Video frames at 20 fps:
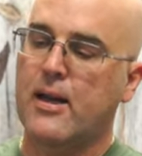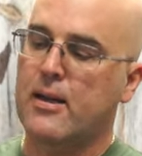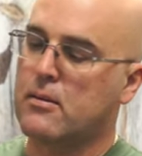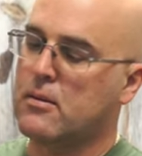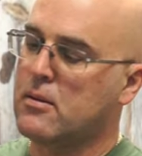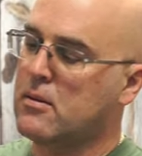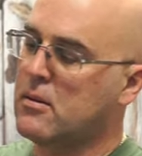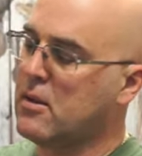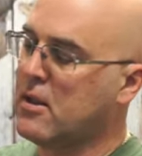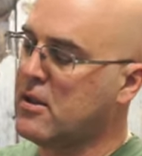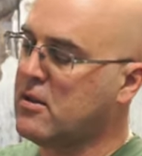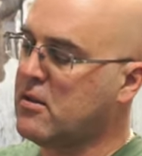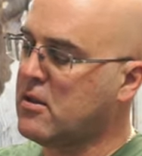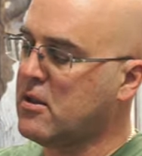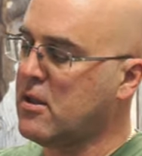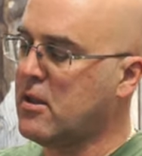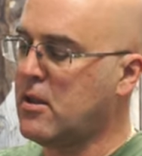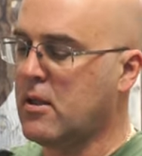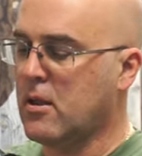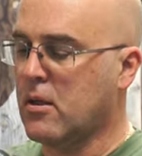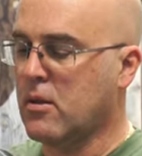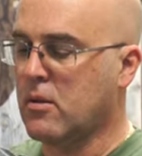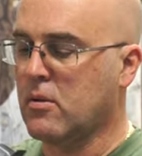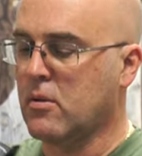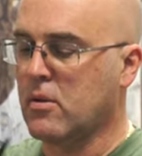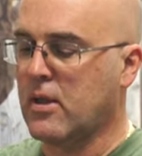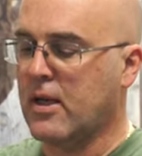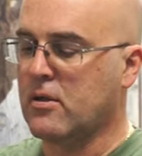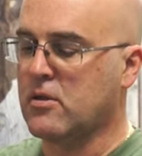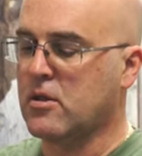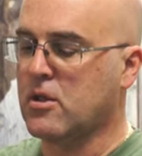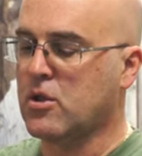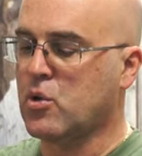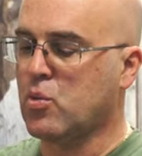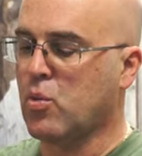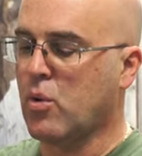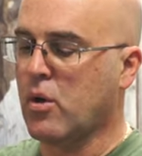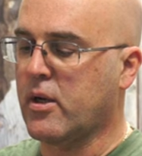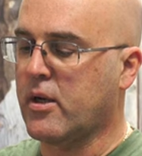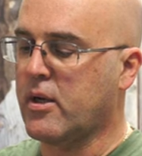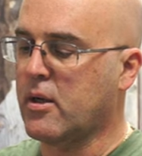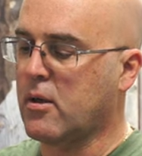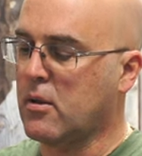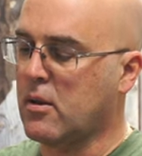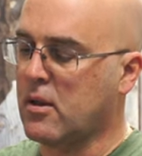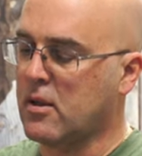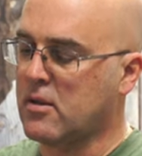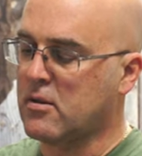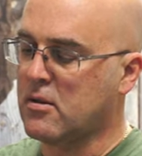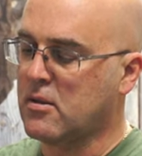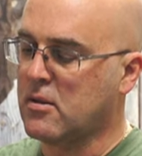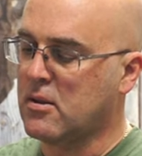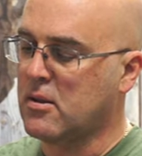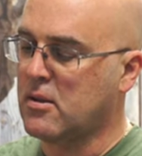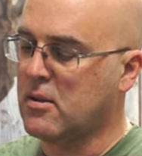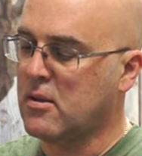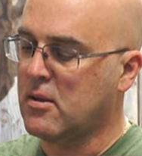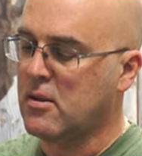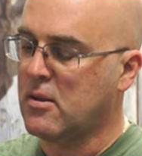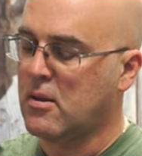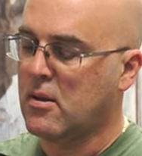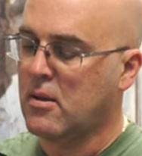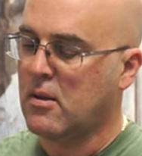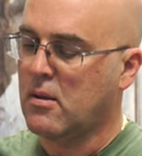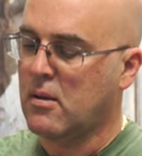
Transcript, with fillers: And let's see here, how's this work here? Let's see.